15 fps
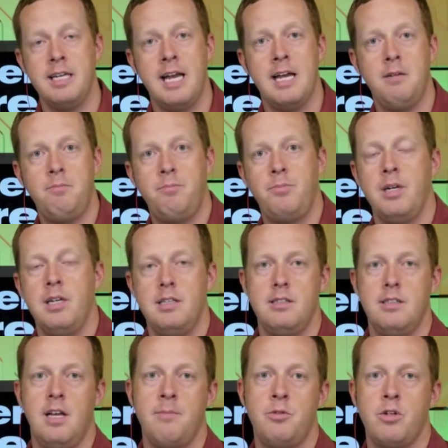yet, but
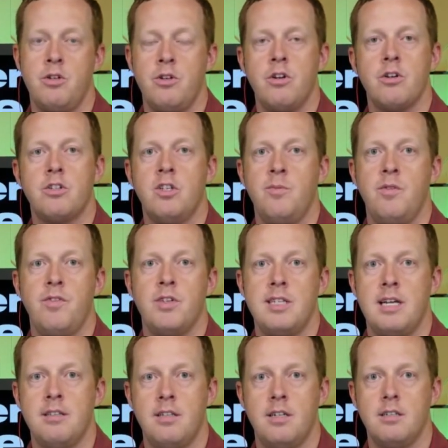I'm sure there are some of us
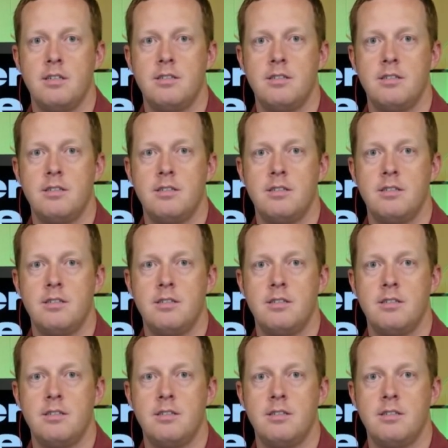out.